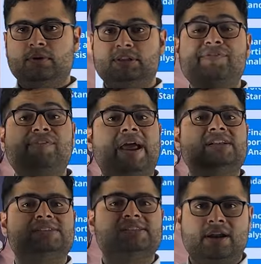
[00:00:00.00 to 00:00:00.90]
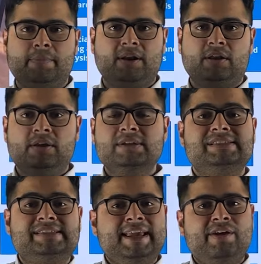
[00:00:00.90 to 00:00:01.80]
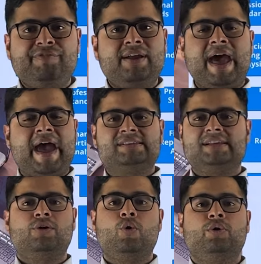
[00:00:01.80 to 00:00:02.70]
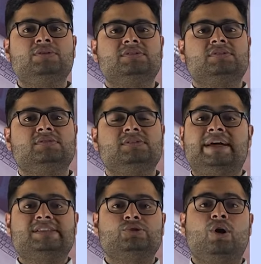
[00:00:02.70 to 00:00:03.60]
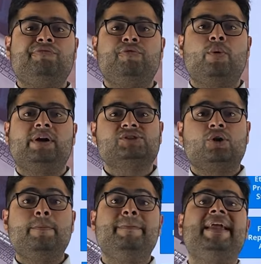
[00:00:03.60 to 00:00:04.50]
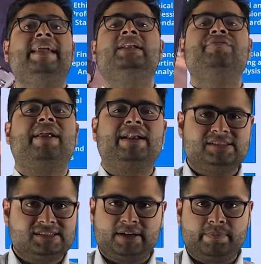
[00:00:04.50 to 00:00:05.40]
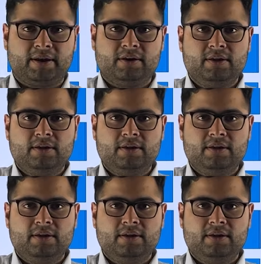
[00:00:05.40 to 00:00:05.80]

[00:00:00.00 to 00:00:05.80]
the financial statement? CFA as a course does not focus on making the financial statement.